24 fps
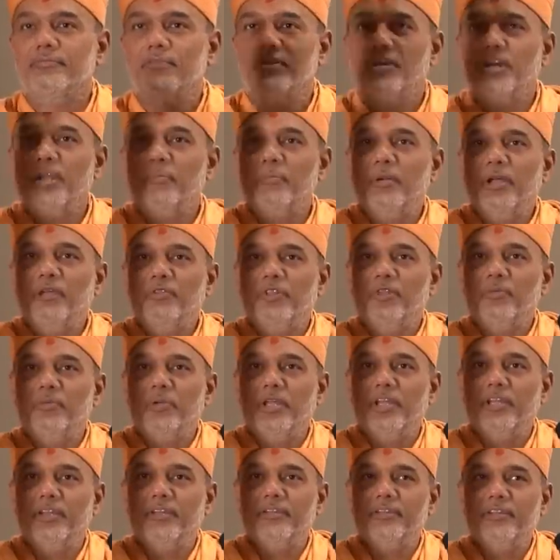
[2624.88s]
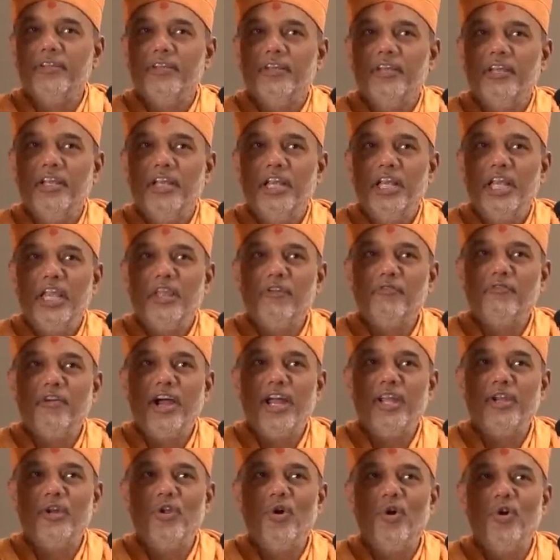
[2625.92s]
Repeat with me. If
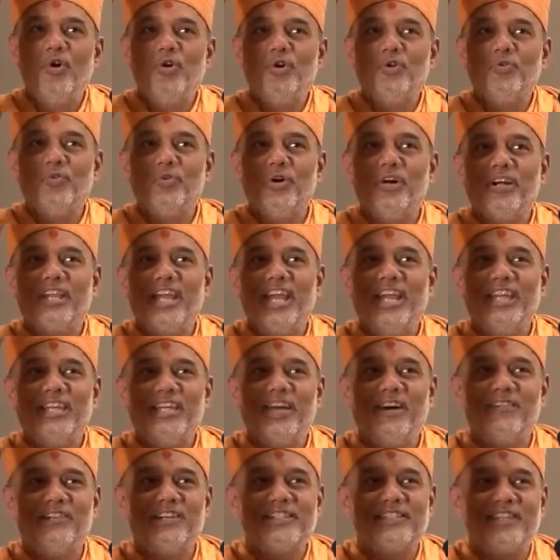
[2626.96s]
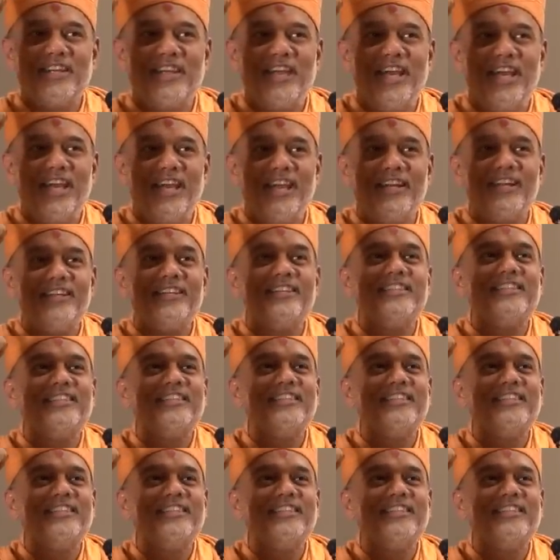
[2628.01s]
I don't work eight hours a day,